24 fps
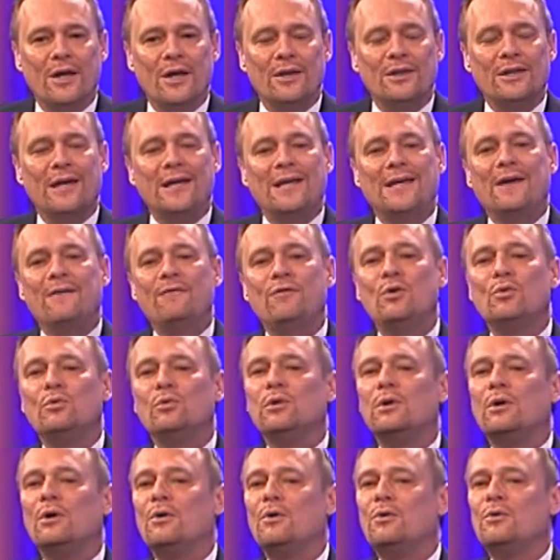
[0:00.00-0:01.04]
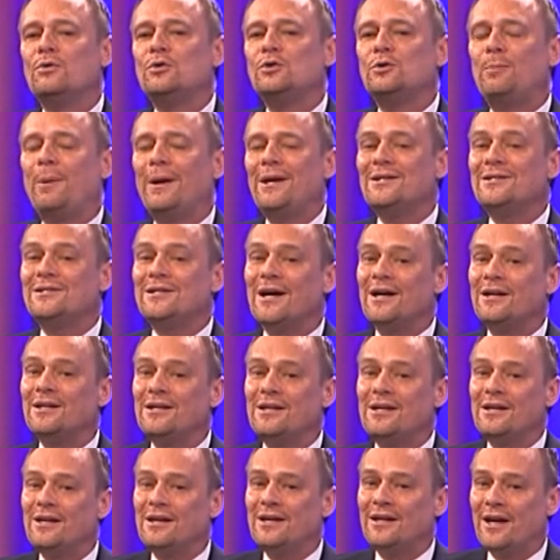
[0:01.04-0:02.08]
They give you loans based on
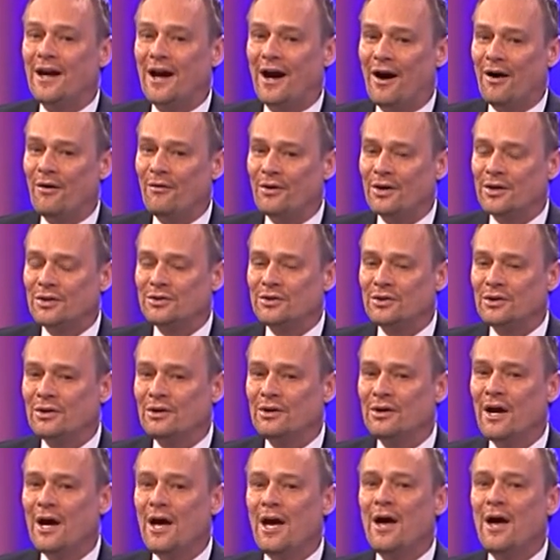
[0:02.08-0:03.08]
character,